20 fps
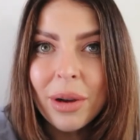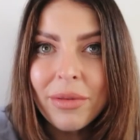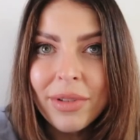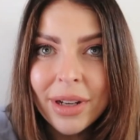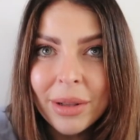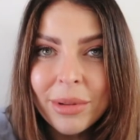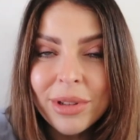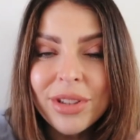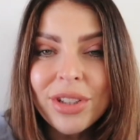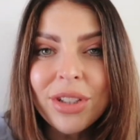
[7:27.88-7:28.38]
I
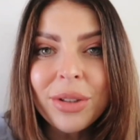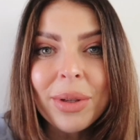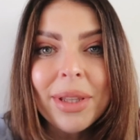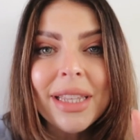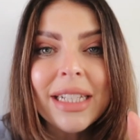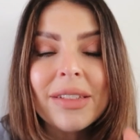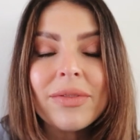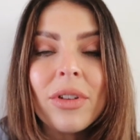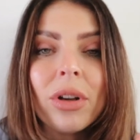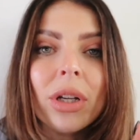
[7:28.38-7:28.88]
really want to do it in
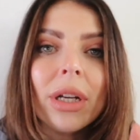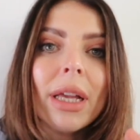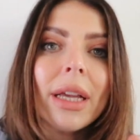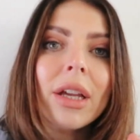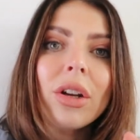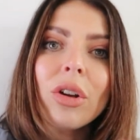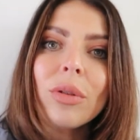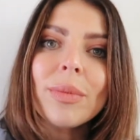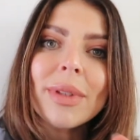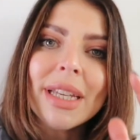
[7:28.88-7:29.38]
this vlog, like
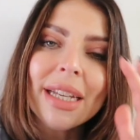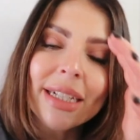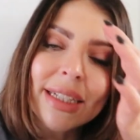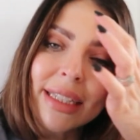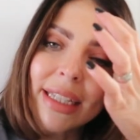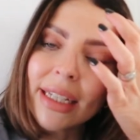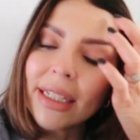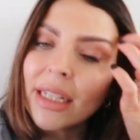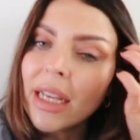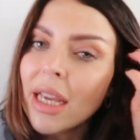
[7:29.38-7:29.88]
an
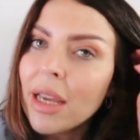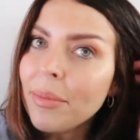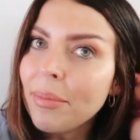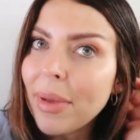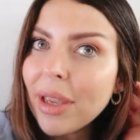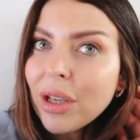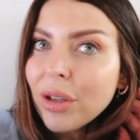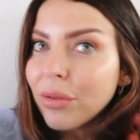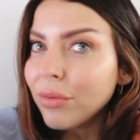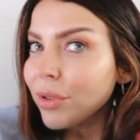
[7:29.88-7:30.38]
updated
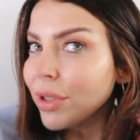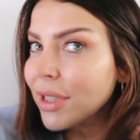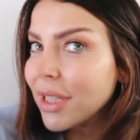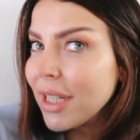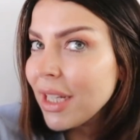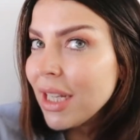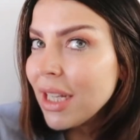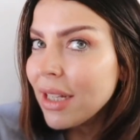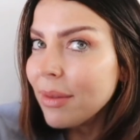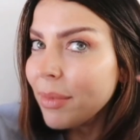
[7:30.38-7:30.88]
makeup
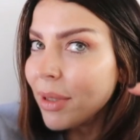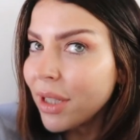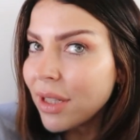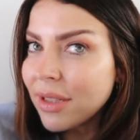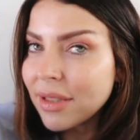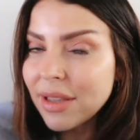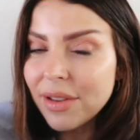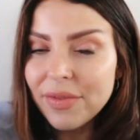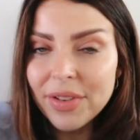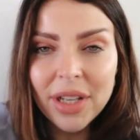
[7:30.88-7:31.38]
routine,
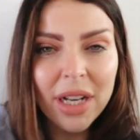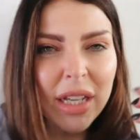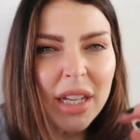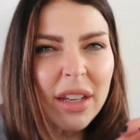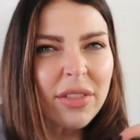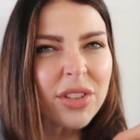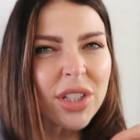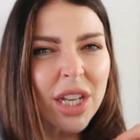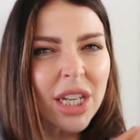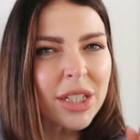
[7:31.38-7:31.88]
because I feel like
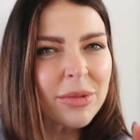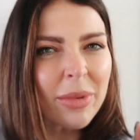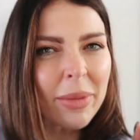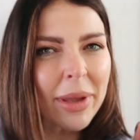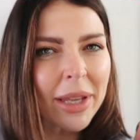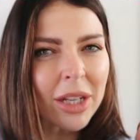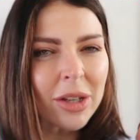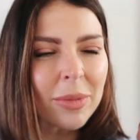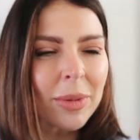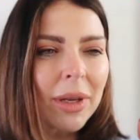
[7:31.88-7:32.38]
I've changed my
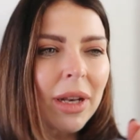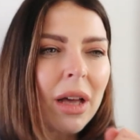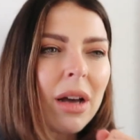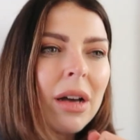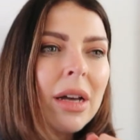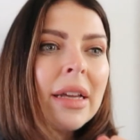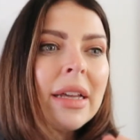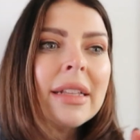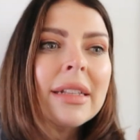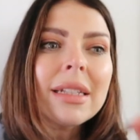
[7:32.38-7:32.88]
makeup a lot
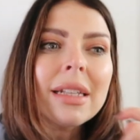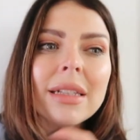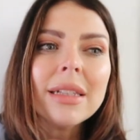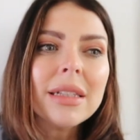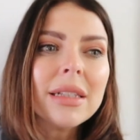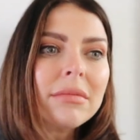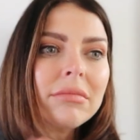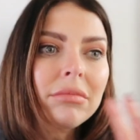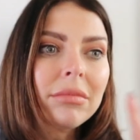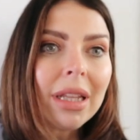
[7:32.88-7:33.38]
since
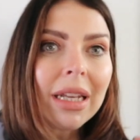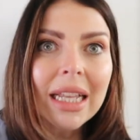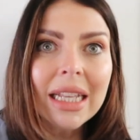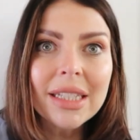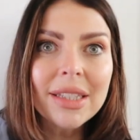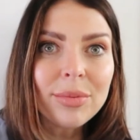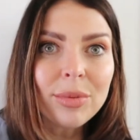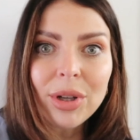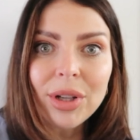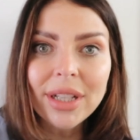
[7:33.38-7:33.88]
the
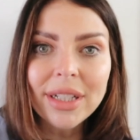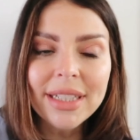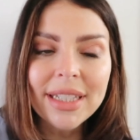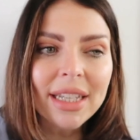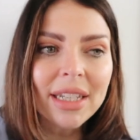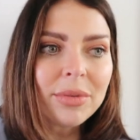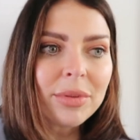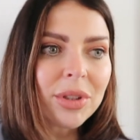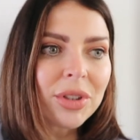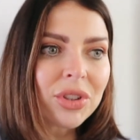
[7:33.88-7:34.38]
last one I
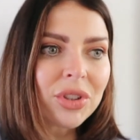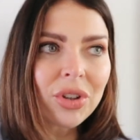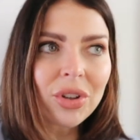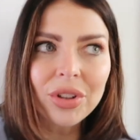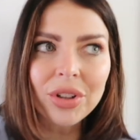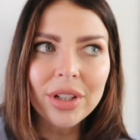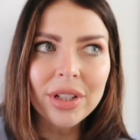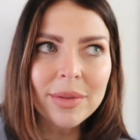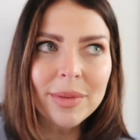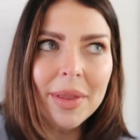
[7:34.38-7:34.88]
did, which
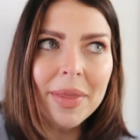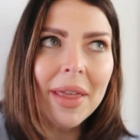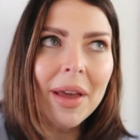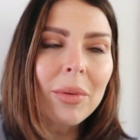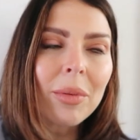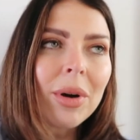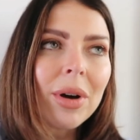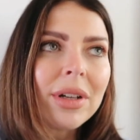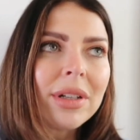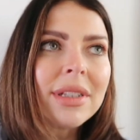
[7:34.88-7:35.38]
God knows when that
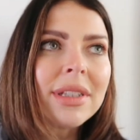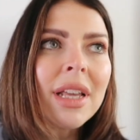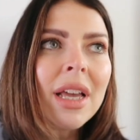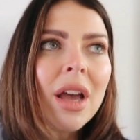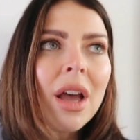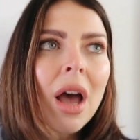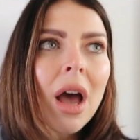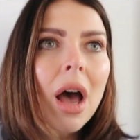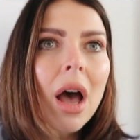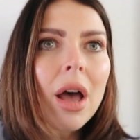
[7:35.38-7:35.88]
was.
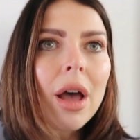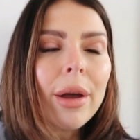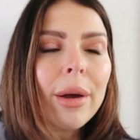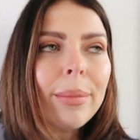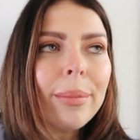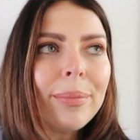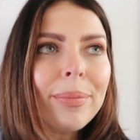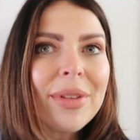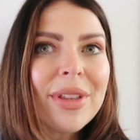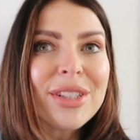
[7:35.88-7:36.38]

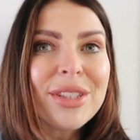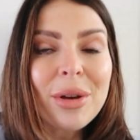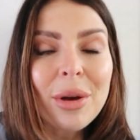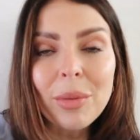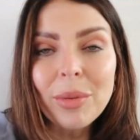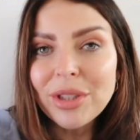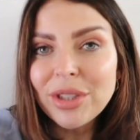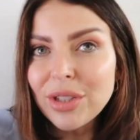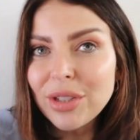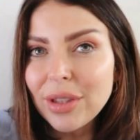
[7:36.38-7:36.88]
So I
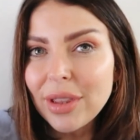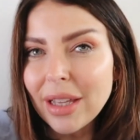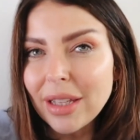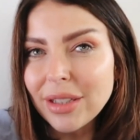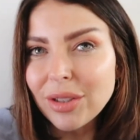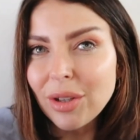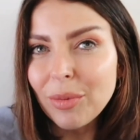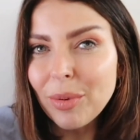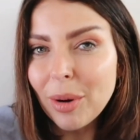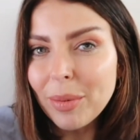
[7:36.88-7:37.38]
want to do that.
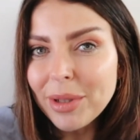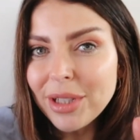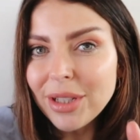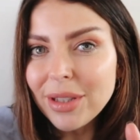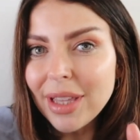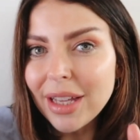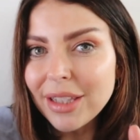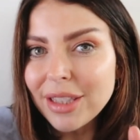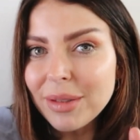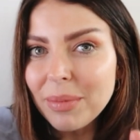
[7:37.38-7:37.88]
So I'll probably do
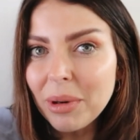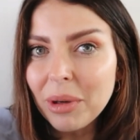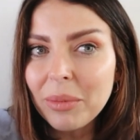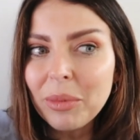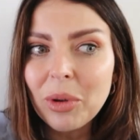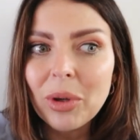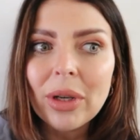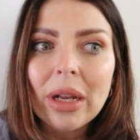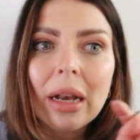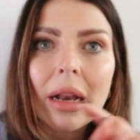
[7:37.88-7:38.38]
that tomorrow
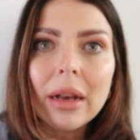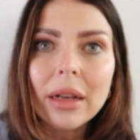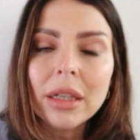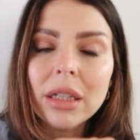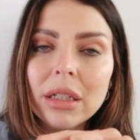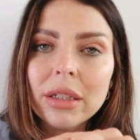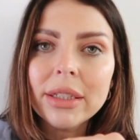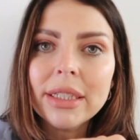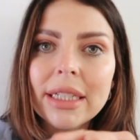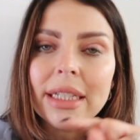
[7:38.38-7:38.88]
morning and
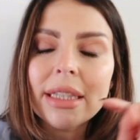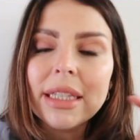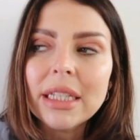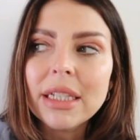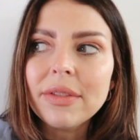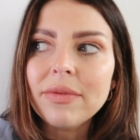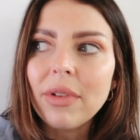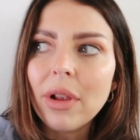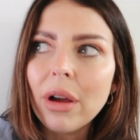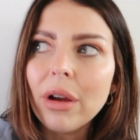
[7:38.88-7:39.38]
include it in this
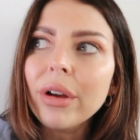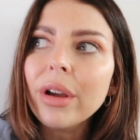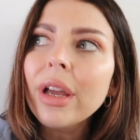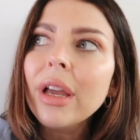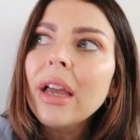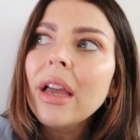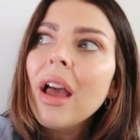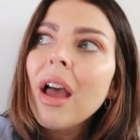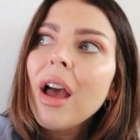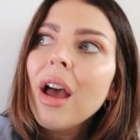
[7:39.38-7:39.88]
vlog.
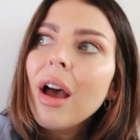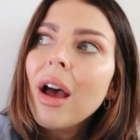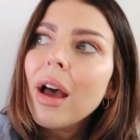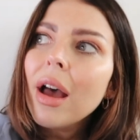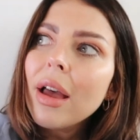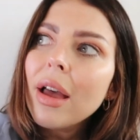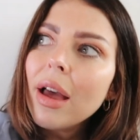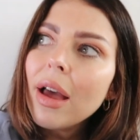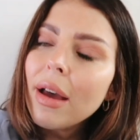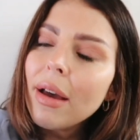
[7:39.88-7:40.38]

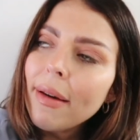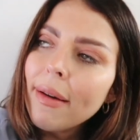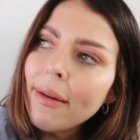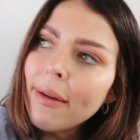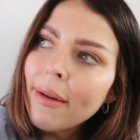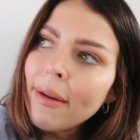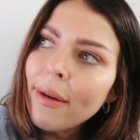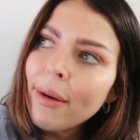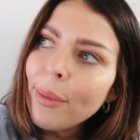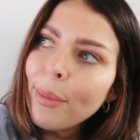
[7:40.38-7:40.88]

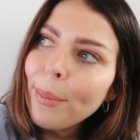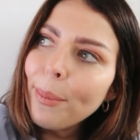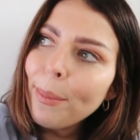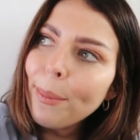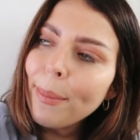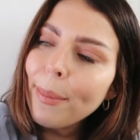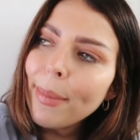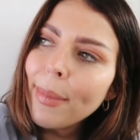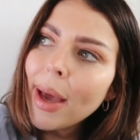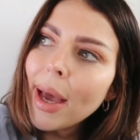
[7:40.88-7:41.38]

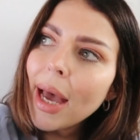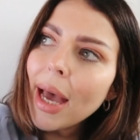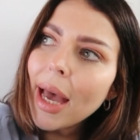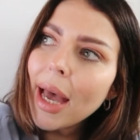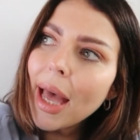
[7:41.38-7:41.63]
And,